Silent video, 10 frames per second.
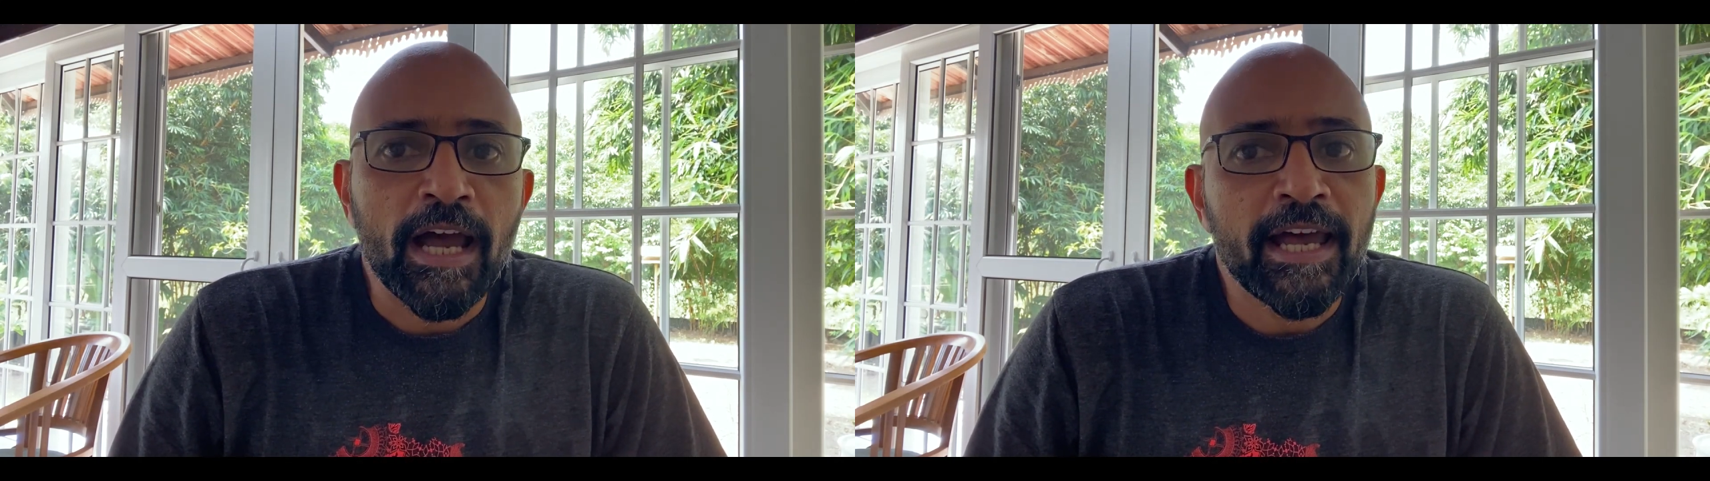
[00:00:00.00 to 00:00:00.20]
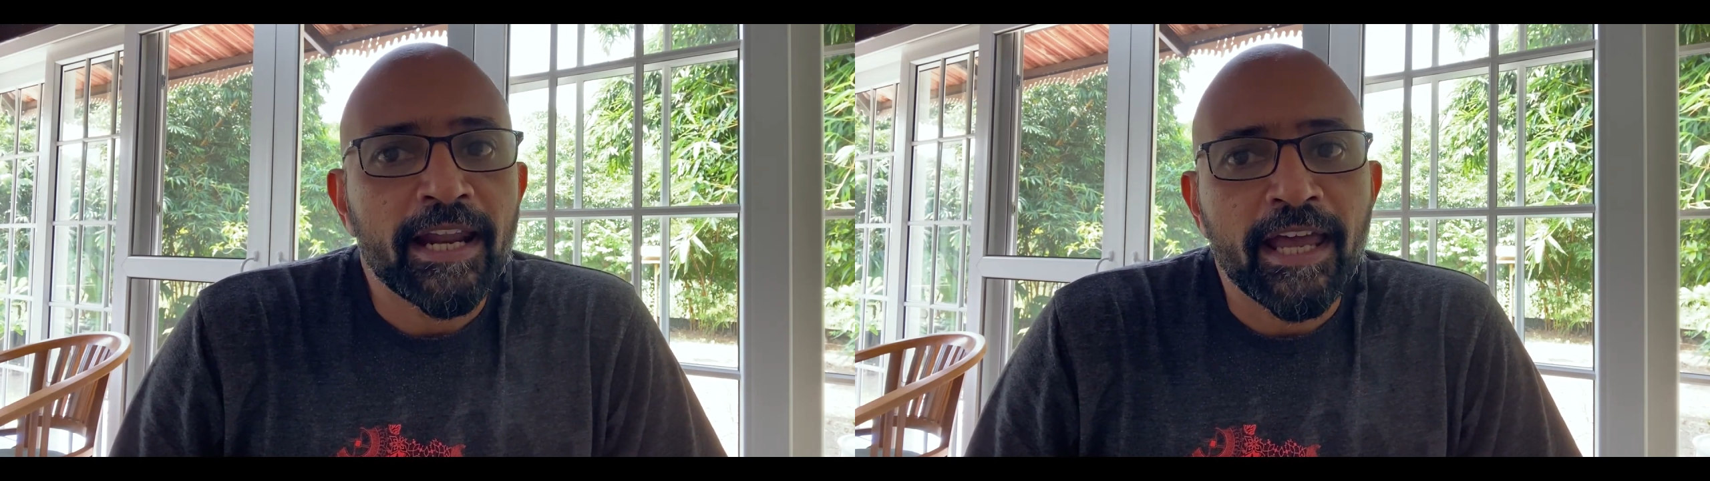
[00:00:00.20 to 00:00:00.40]

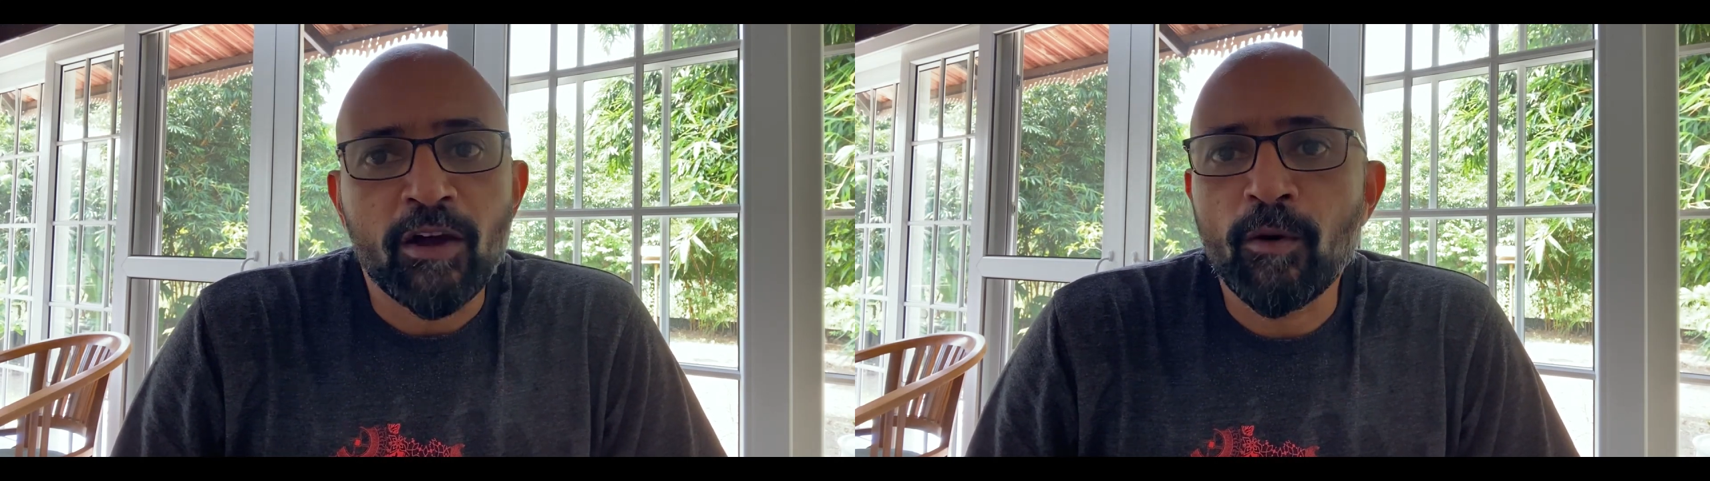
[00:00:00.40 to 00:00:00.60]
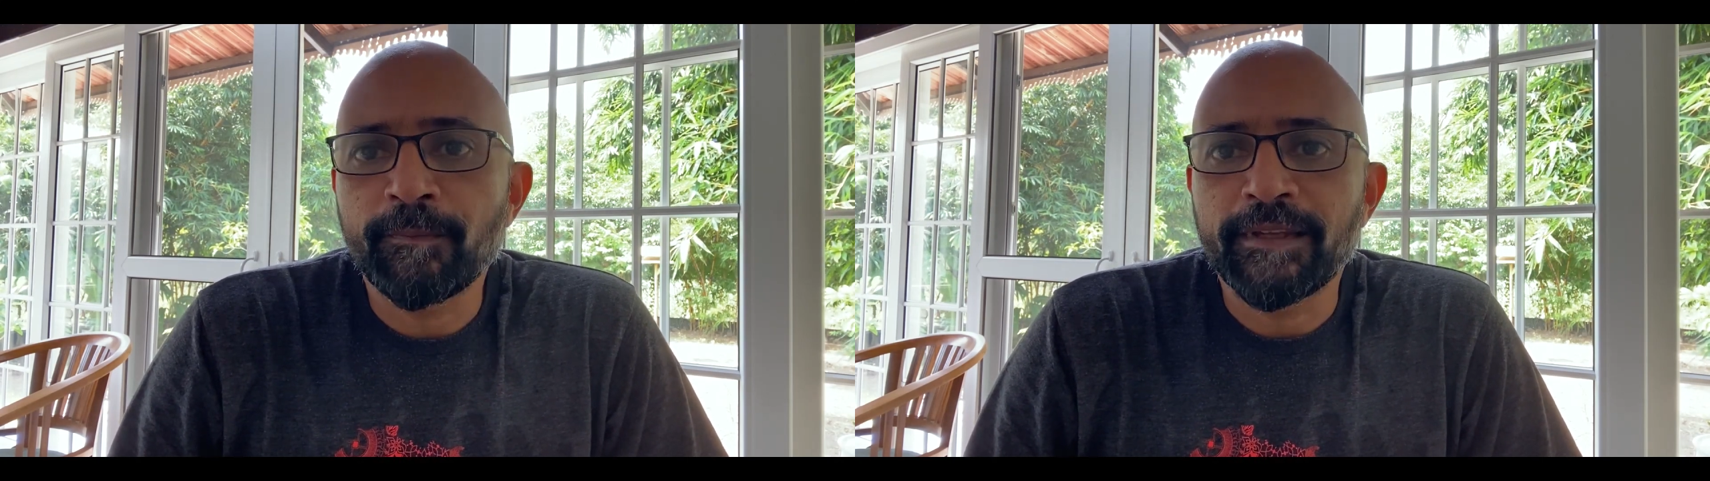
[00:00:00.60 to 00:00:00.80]
And I
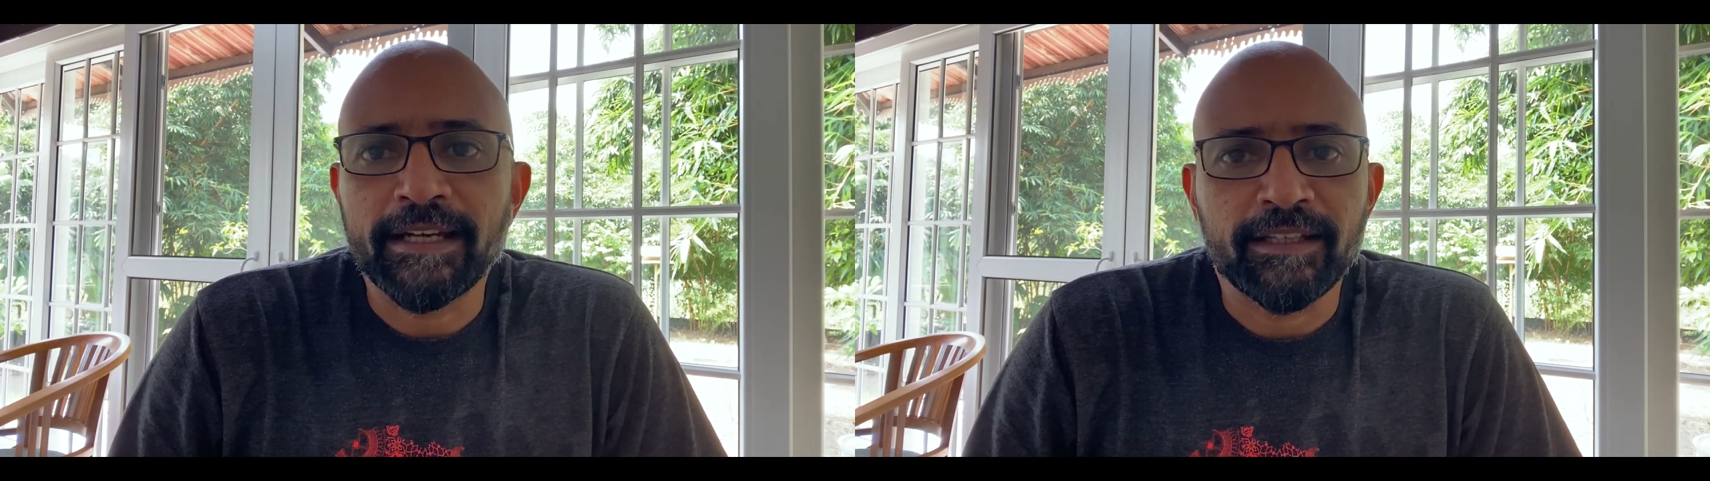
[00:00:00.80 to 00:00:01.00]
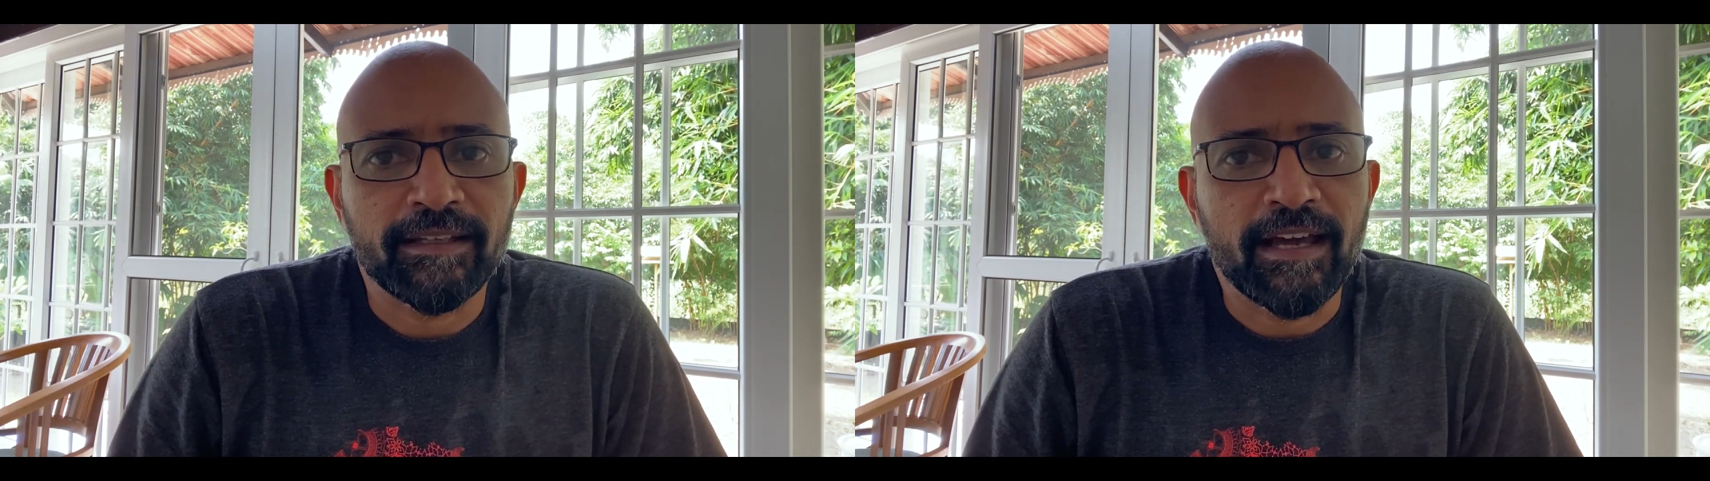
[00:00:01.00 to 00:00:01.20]
hope
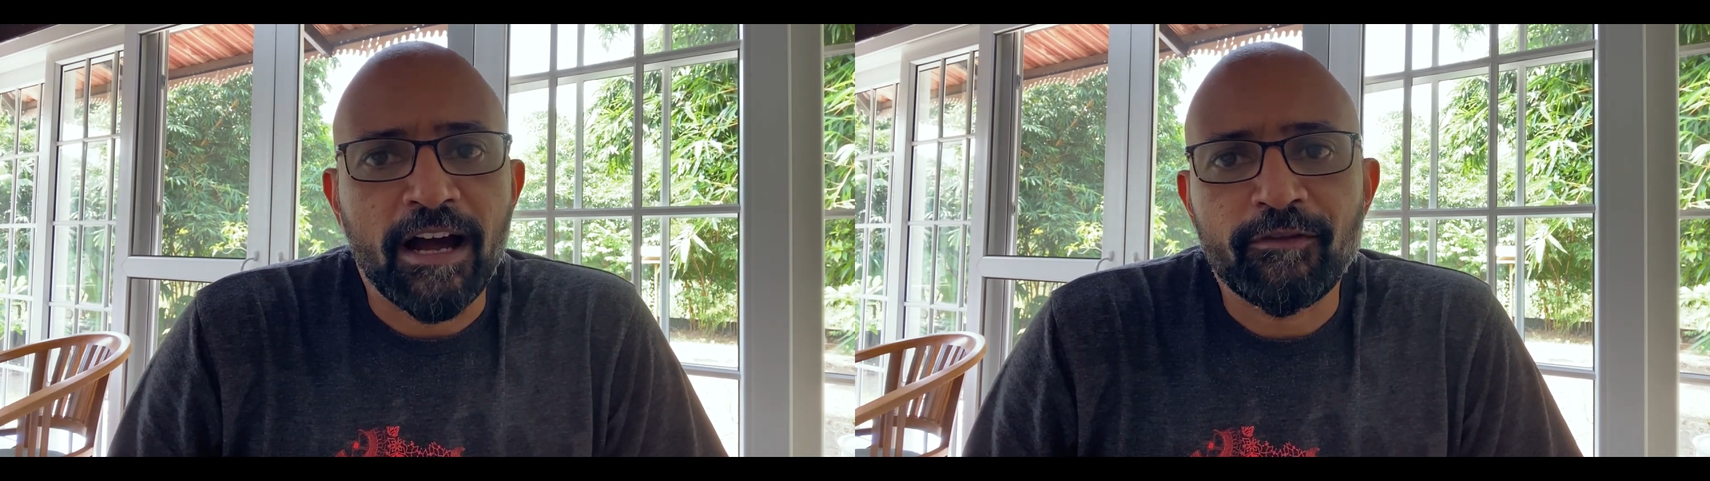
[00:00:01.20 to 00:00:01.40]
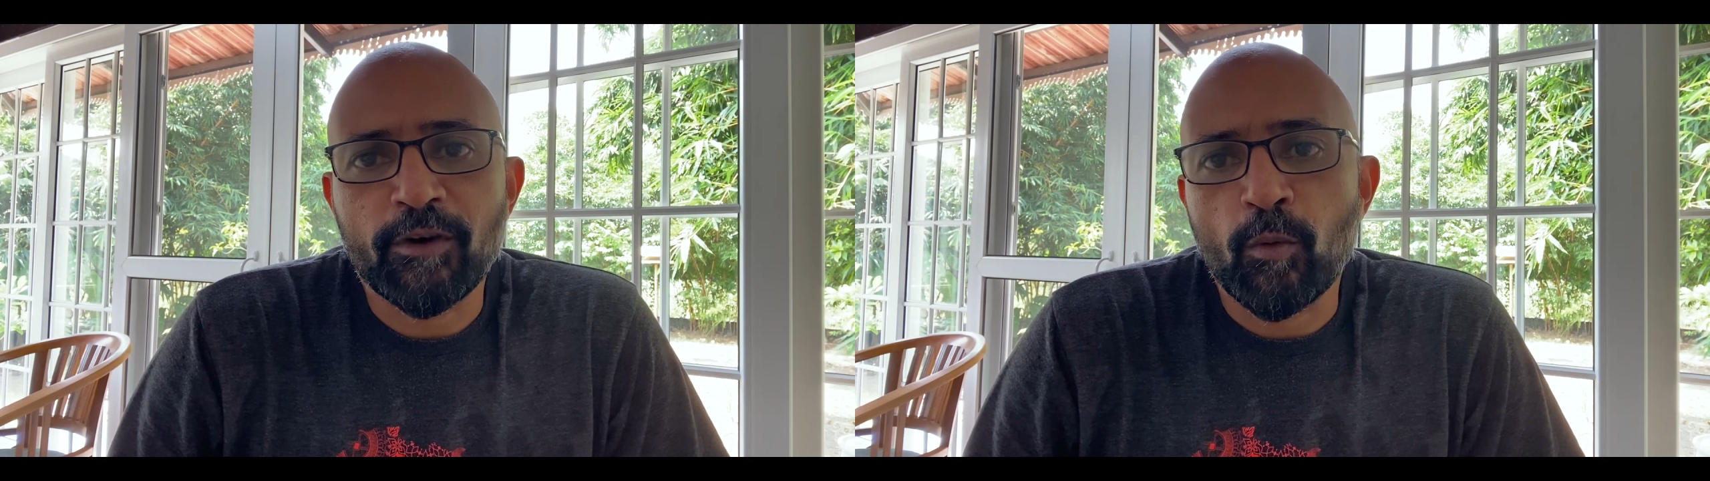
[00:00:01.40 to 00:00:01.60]
that
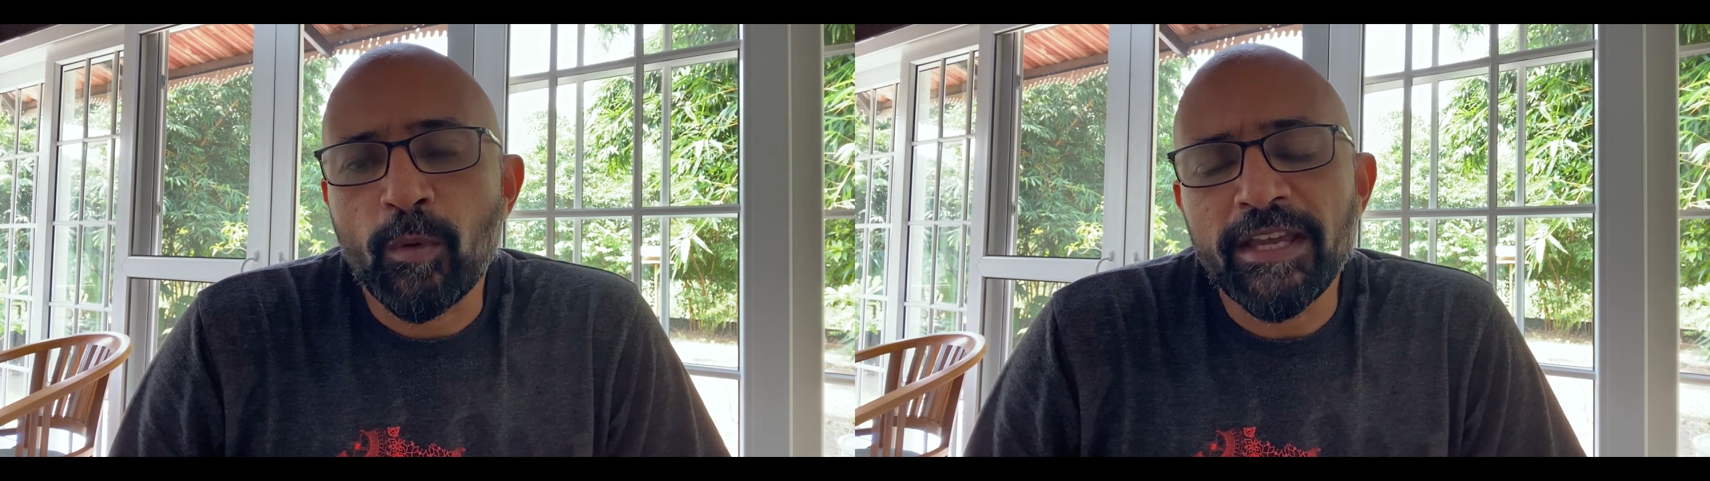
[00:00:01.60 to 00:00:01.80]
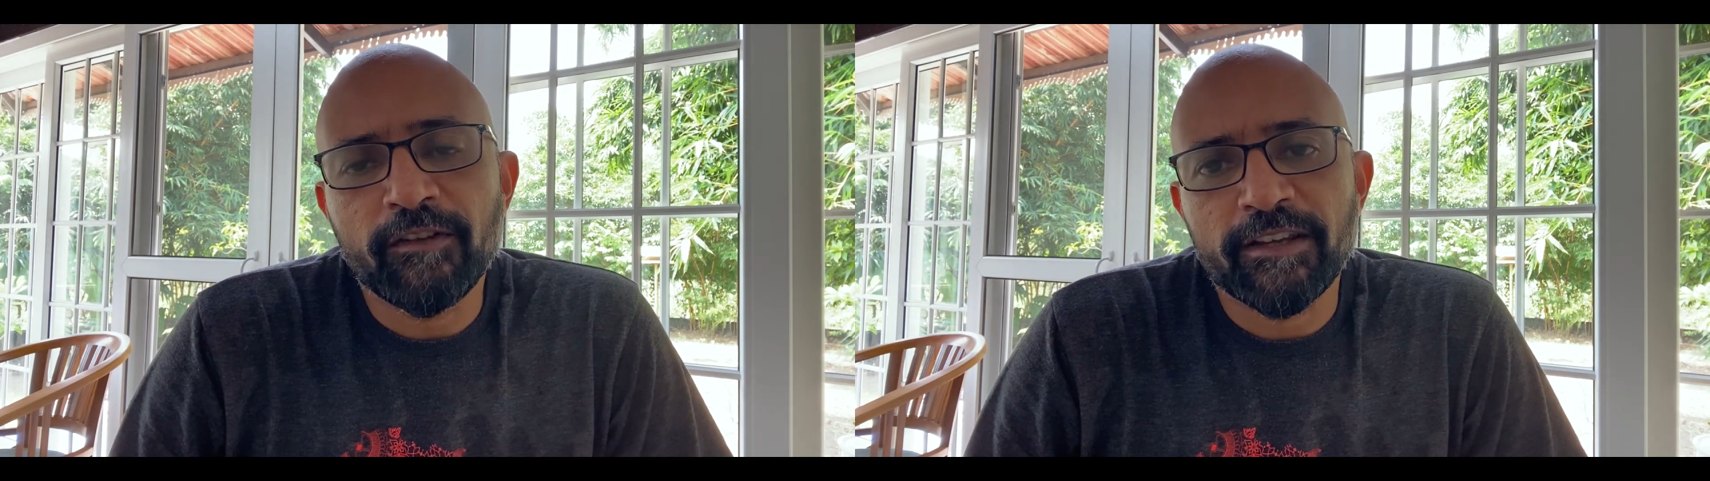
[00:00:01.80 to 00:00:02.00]
after a
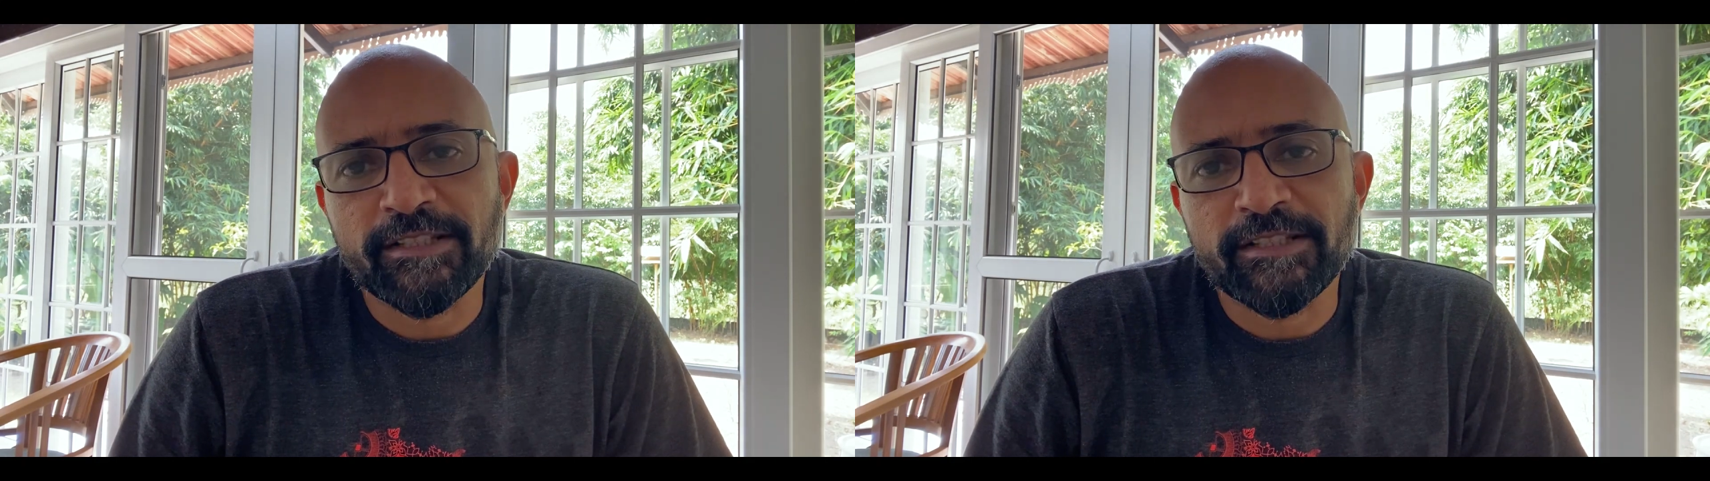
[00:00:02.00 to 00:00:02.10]
week of